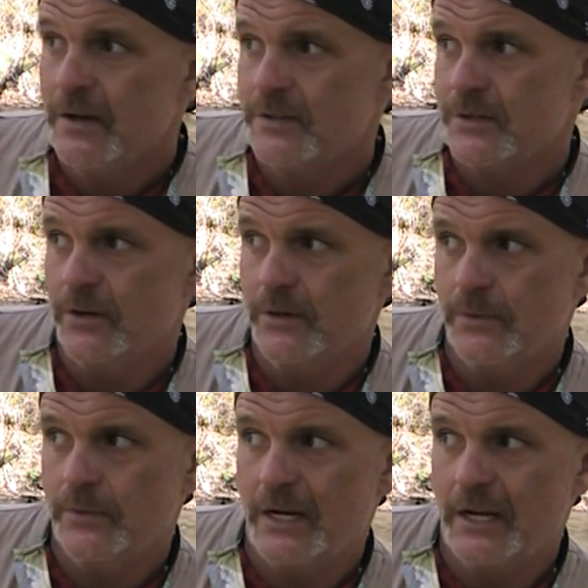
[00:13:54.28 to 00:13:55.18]
So
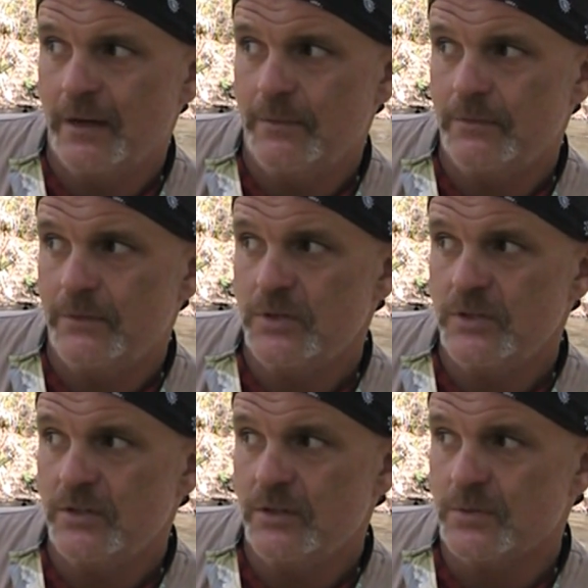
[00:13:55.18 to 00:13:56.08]
when I usually
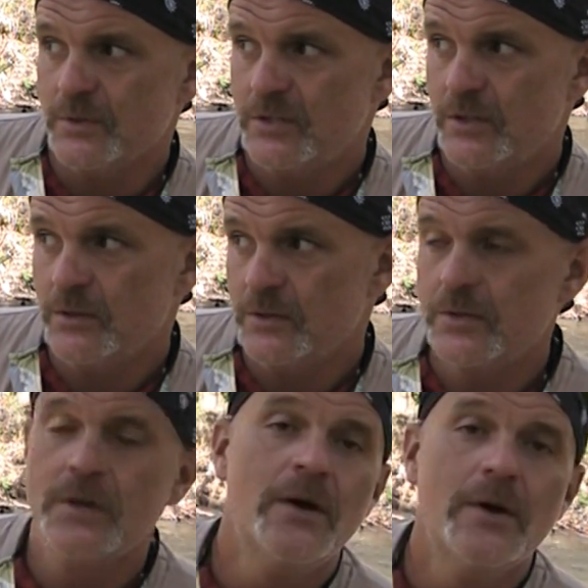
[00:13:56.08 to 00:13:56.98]
do this with students,
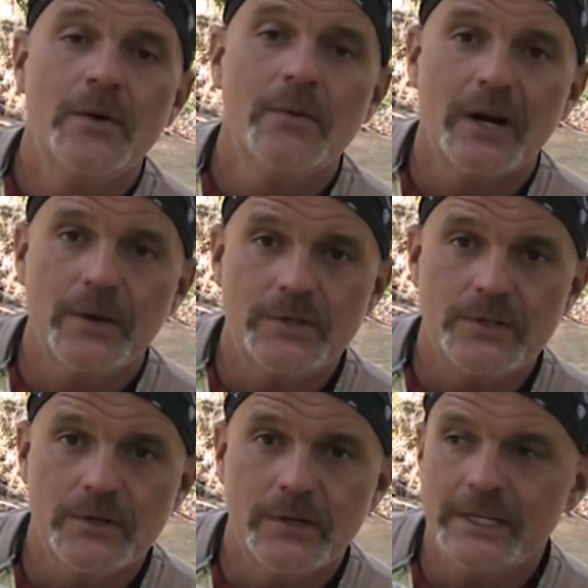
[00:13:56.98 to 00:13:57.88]
what I would
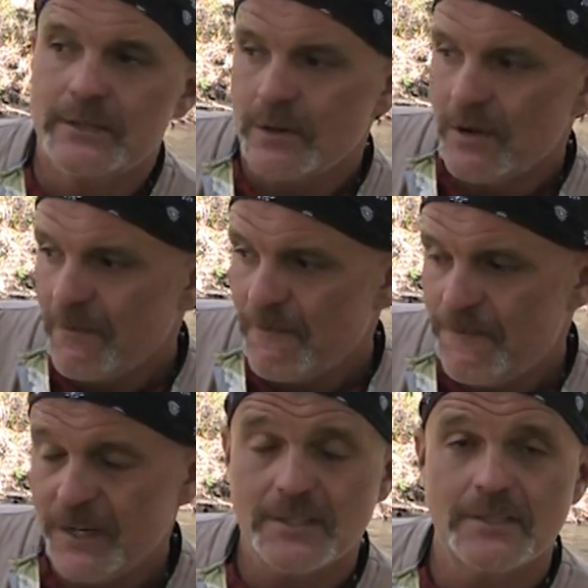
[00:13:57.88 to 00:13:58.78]
do is
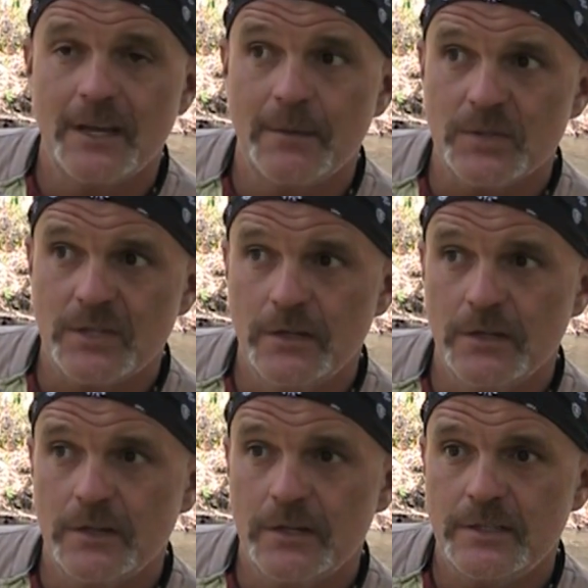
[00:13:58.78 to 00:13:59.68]
fix the samples
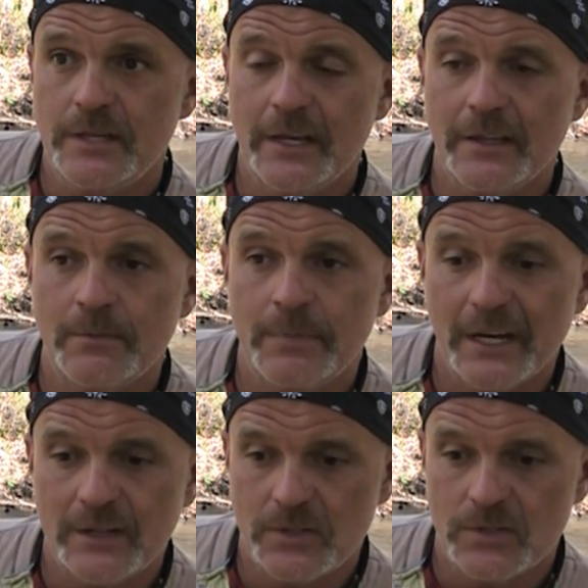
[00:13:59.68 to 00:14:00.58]
here, take them
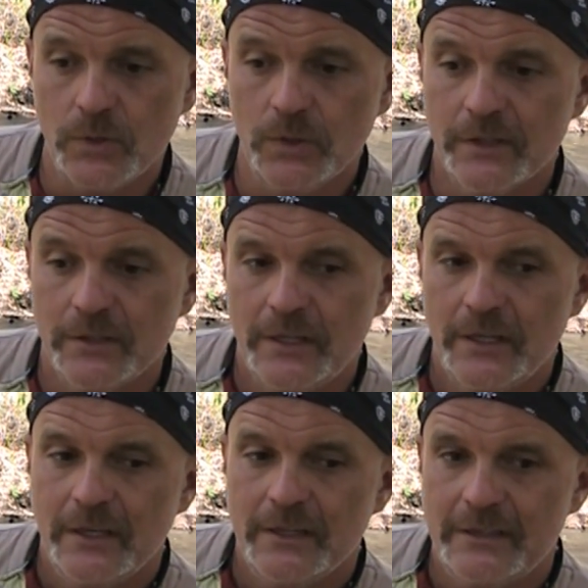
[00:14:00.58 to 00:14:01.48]
back to school.
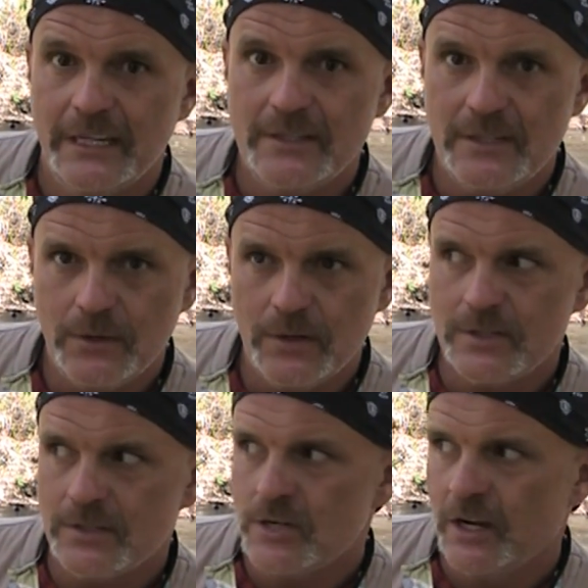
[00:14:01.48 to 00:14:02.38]
That
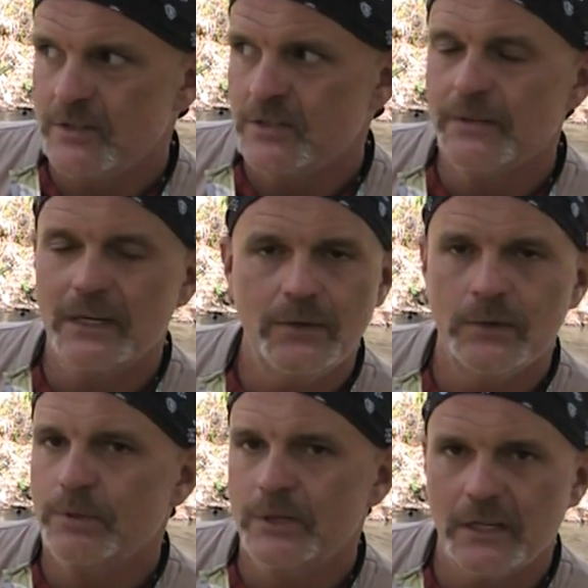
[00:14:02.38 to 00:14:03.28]
decreases the chance of anyone
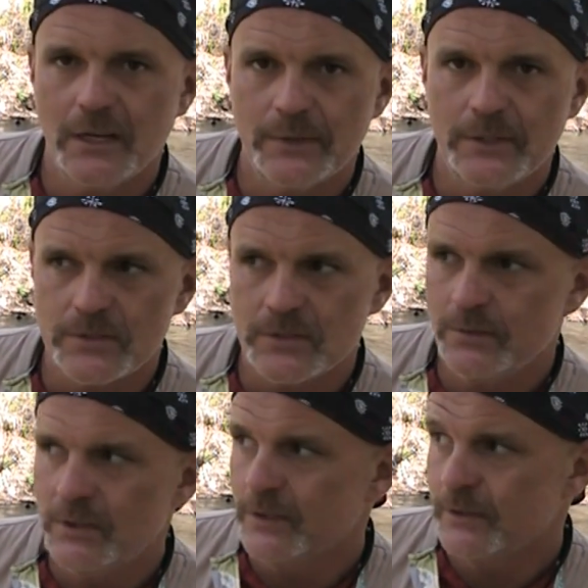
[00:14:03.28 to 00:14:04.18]
putting chemicals in the
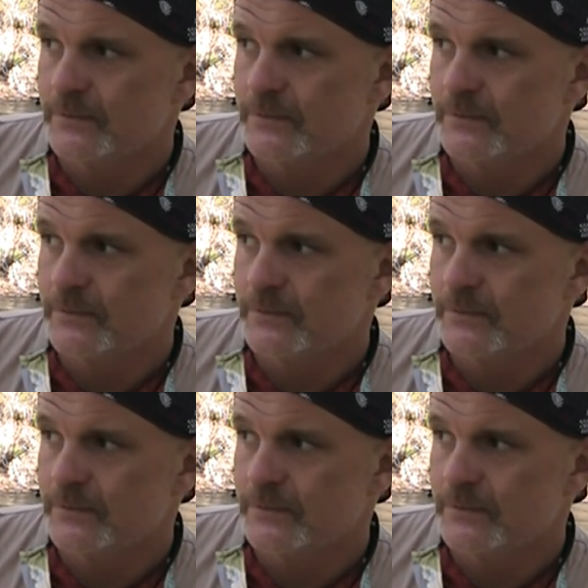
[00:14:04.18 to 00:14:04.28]
river.